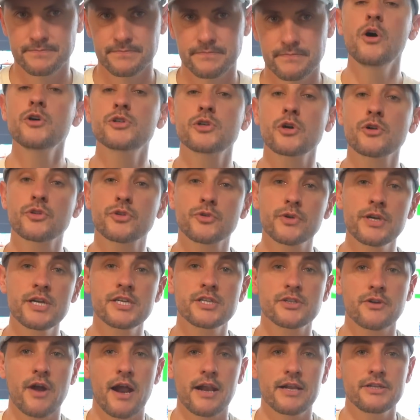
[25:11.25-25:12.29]
Those are 3
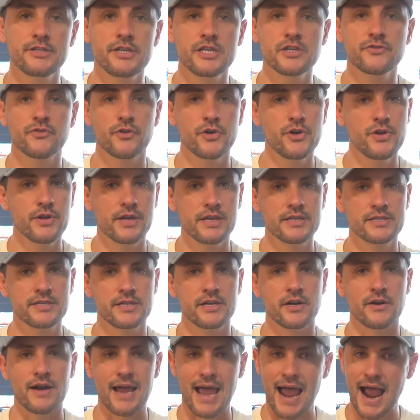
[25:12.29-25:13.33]
strategies for you to
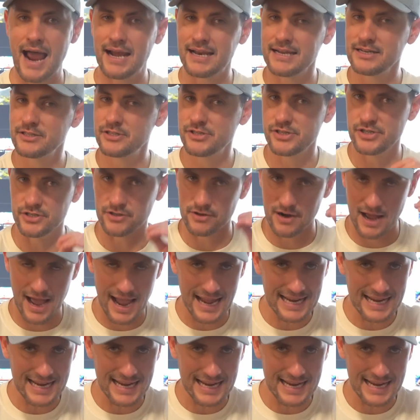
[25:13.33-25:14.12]
consider adding to your